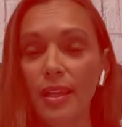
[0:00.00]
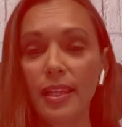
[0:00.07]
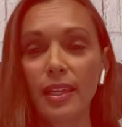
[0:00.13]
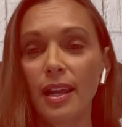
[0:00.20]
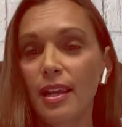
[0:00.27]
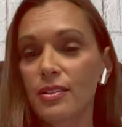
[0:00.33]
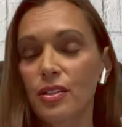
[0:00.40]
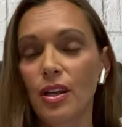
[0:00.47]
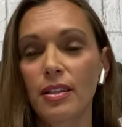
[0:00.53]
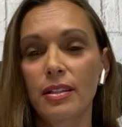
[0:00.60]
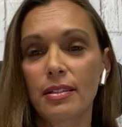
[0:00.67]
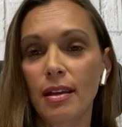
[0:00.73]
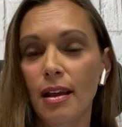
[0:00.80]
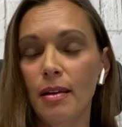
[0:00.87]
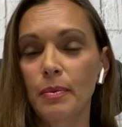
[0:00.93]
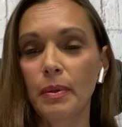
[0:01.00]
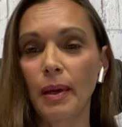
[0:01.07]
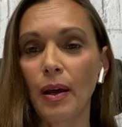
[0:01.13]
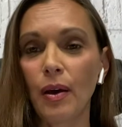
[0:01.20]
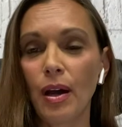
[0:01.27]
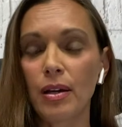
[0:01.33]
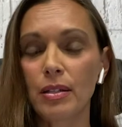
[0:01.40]
get asked all the time
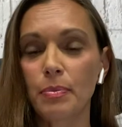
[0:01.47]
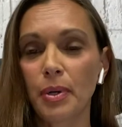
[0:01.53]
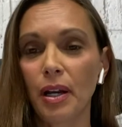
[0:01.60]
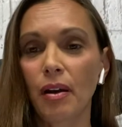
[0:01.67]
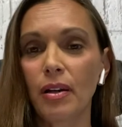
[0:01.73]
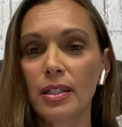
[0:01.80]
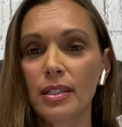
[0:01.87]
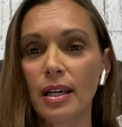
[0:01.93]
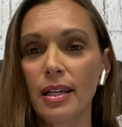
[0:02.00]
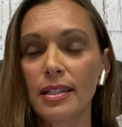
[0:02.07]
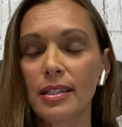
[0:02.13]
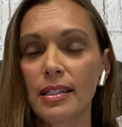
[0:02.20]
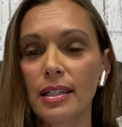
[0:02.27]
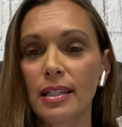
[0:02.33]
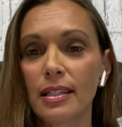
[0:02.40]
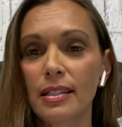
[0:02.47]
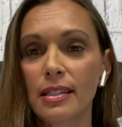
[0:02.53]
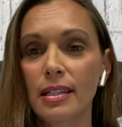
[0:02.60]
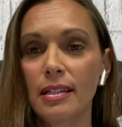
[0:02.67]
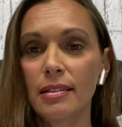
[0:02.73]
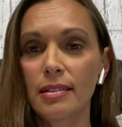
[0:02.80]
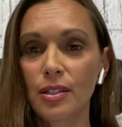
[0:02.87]
about how to prioritize things
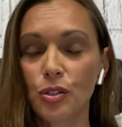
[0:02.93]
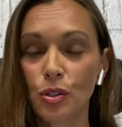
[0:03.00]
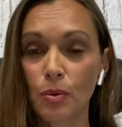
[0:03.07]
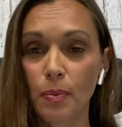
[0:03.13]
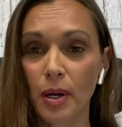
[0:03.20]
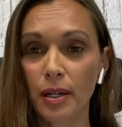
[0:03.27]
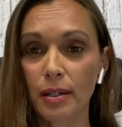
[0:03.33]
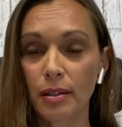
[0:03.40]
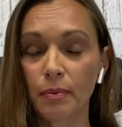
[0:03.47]
in a digital marketing